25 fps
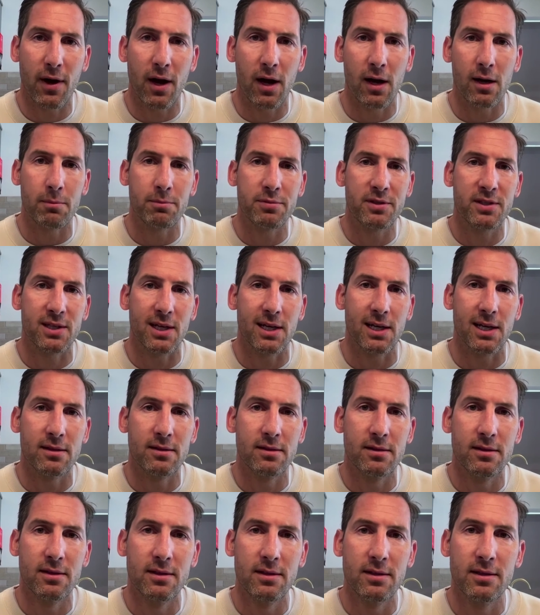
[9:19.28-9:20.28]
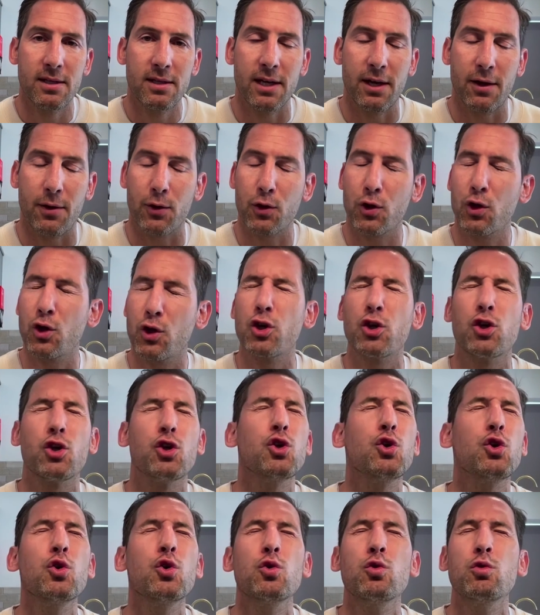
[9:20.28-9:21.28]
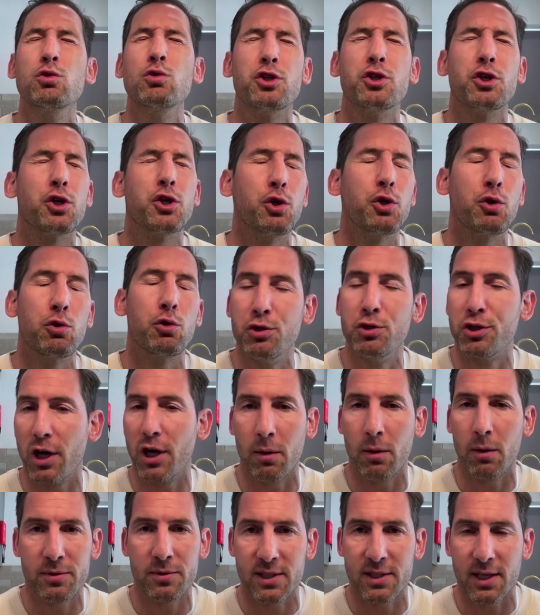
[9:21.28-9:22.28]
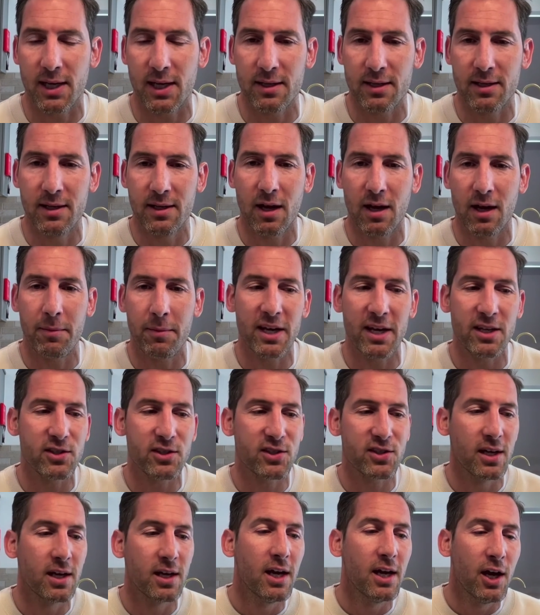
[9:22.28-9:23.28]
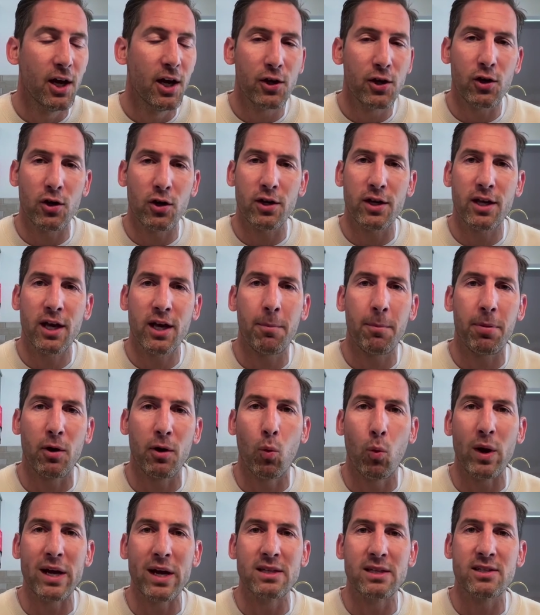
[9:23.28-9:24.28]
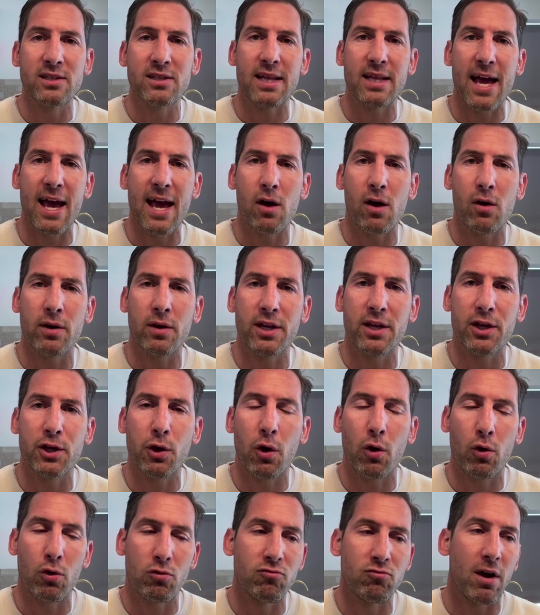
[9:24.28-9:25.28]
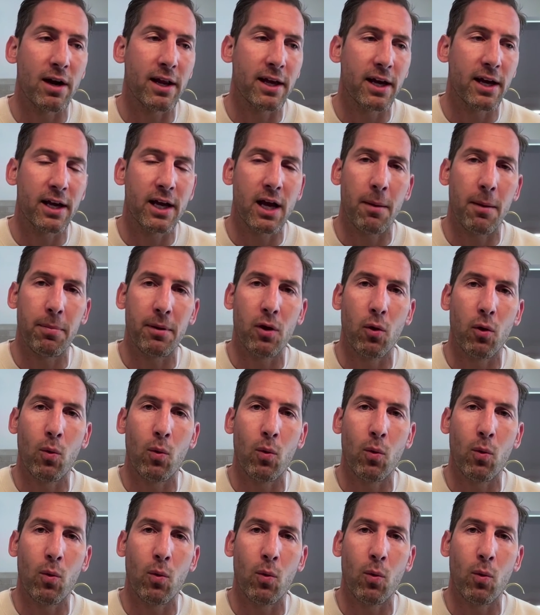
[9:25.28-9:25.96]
upset. A huge, huge upset. I mean, he's got a couple of wins now, and you're running a couple of